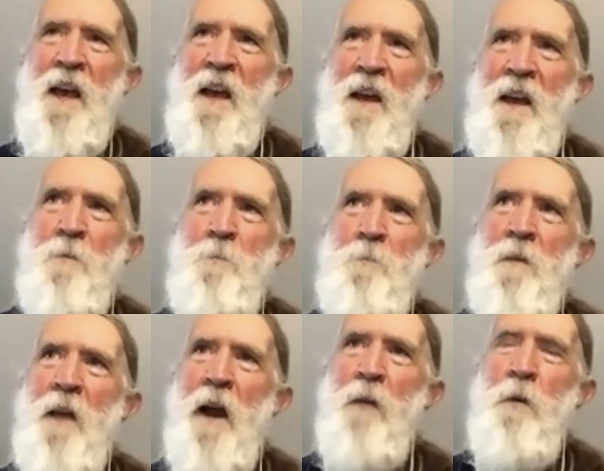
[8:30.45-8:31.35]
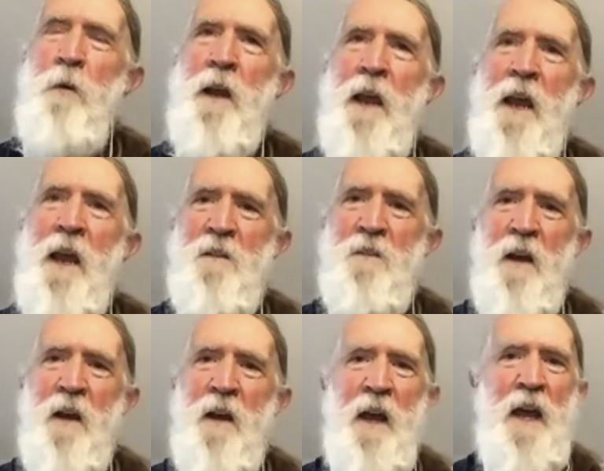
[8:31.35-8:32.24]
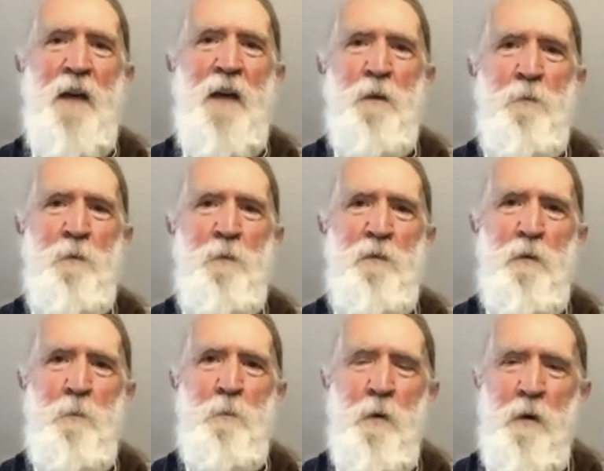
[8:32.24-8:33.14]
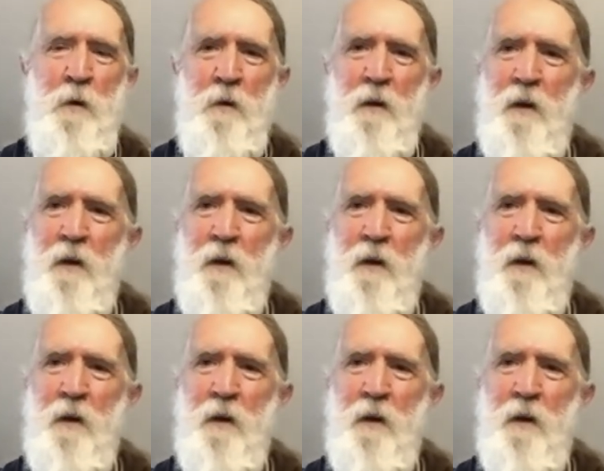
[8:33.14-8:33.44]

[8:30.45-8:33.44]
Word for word: and I really can't say I have a favorite bird.